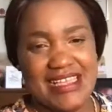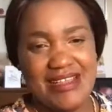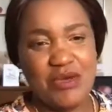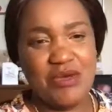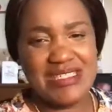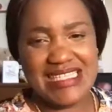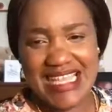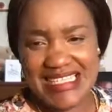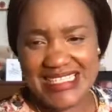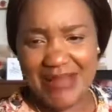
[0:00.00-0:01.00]
When was the
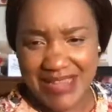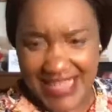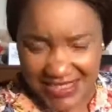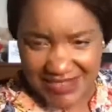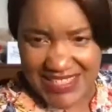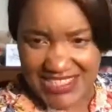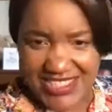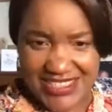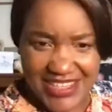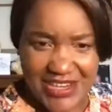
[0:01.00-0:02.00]
last time I lied to my
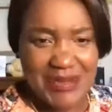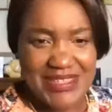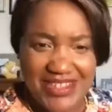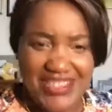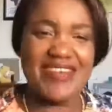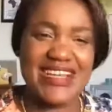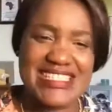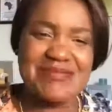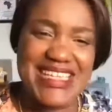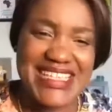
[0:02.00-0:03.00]
children? Nobody can ever
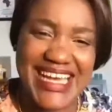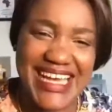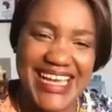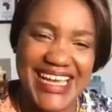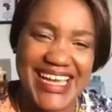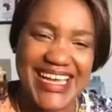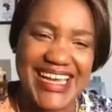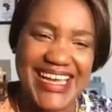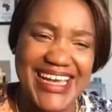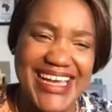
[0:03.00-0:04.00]
ask me that.